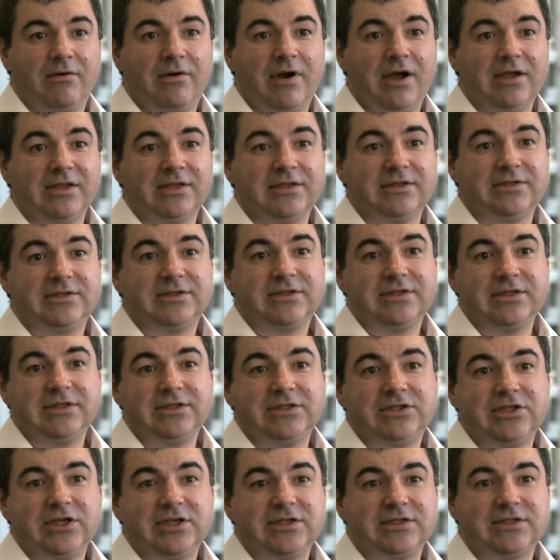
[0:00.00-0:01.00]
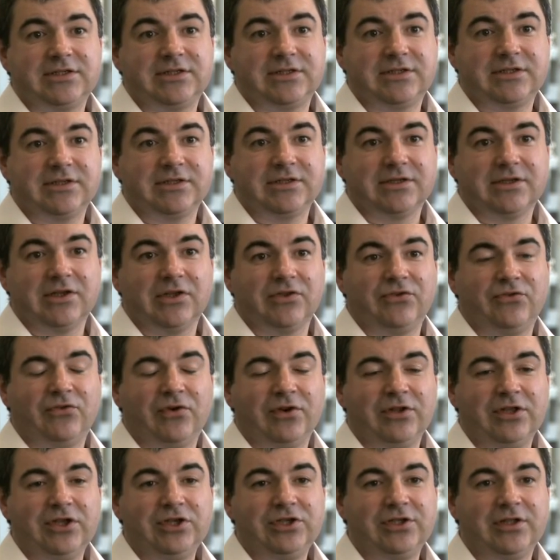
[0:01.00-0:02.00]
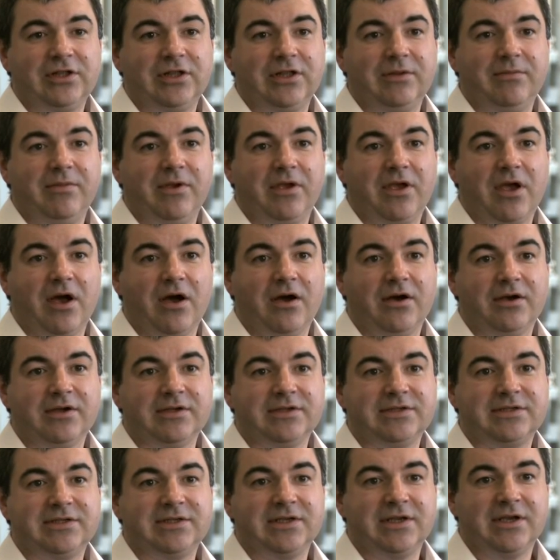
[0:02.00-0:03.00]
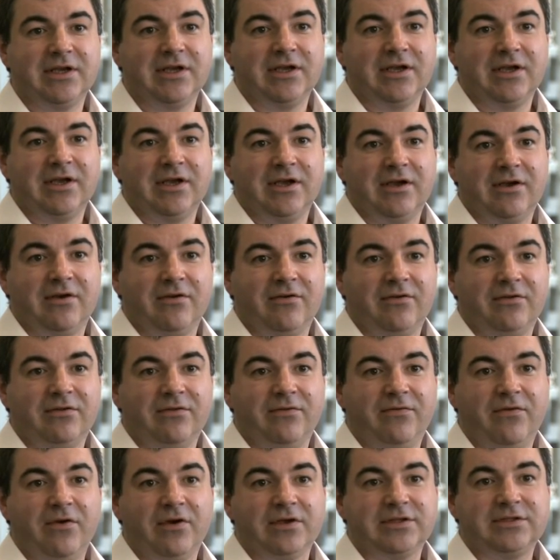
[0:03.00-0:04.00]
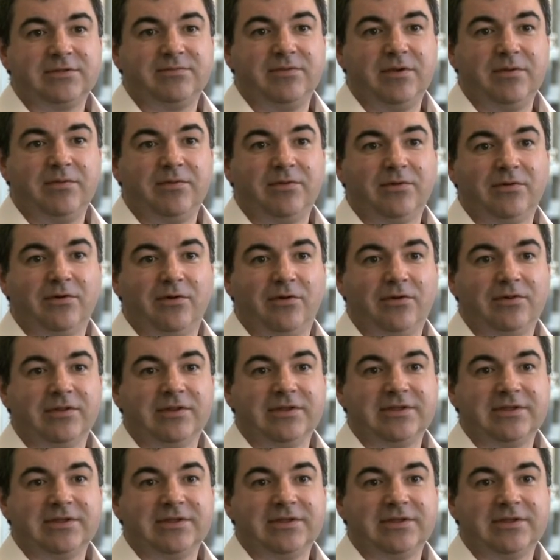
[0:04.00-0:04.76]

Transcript: Right, it's, it's just traditionally because the first people